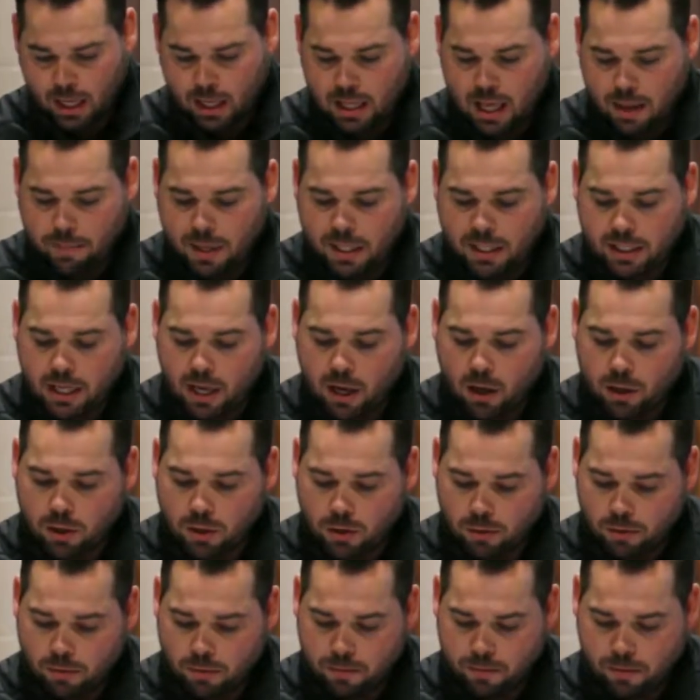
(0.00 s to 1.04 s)
Let me tell
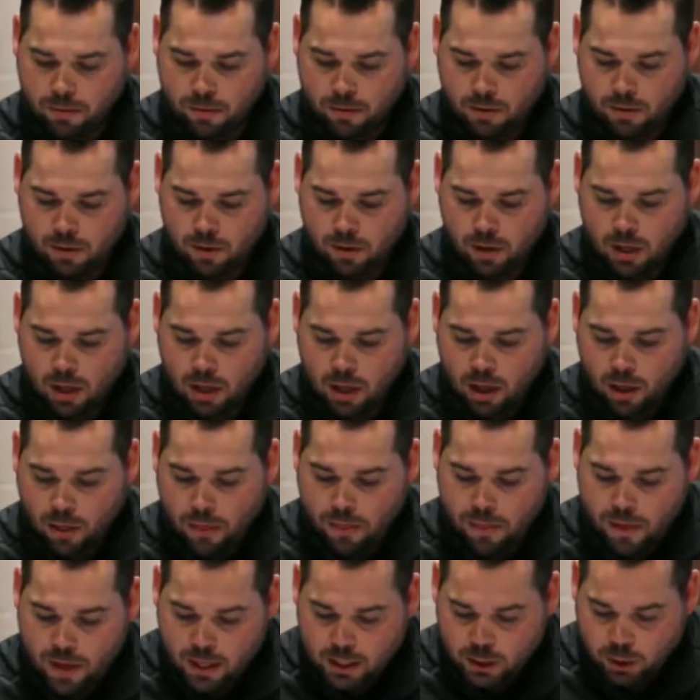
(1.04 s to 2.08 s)
you,
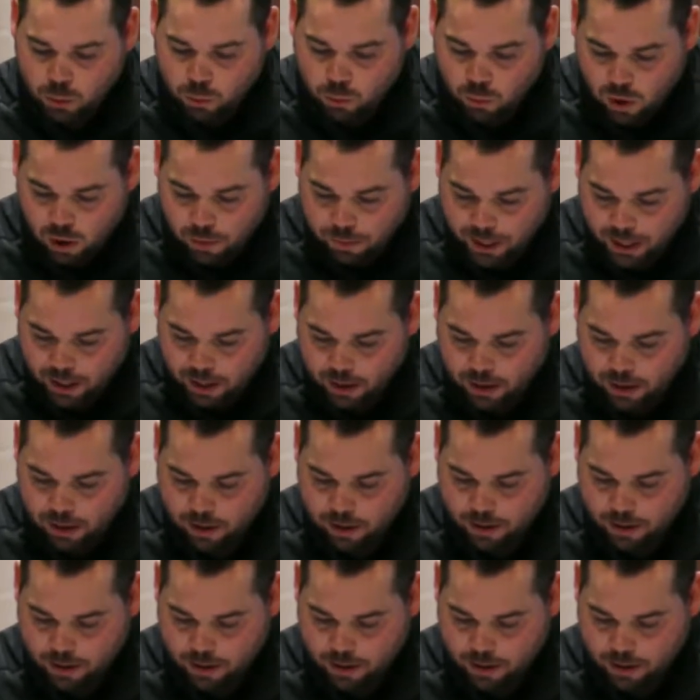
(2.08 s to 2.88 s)
this woman,